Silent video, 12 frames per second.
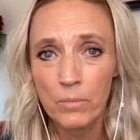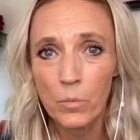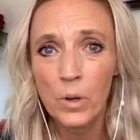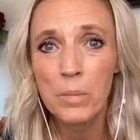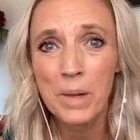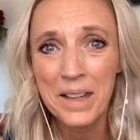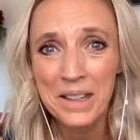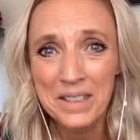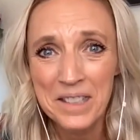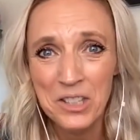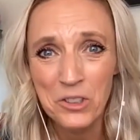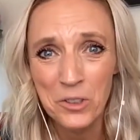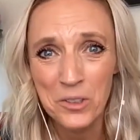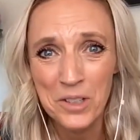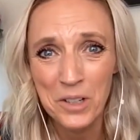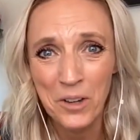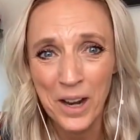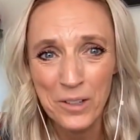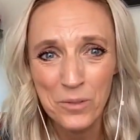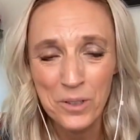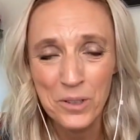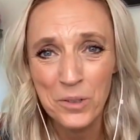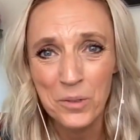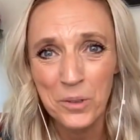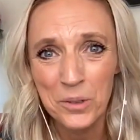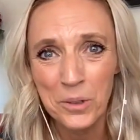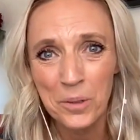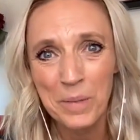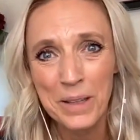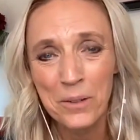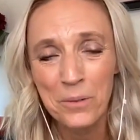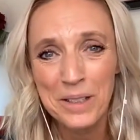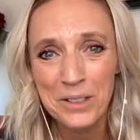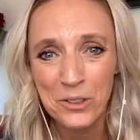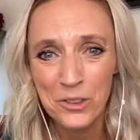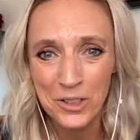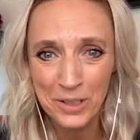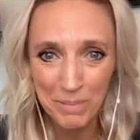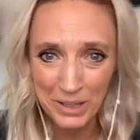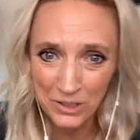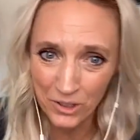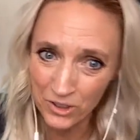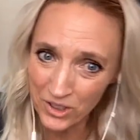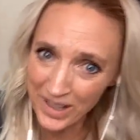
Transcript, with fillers: One of my teachers in graduate school told me that research is me search,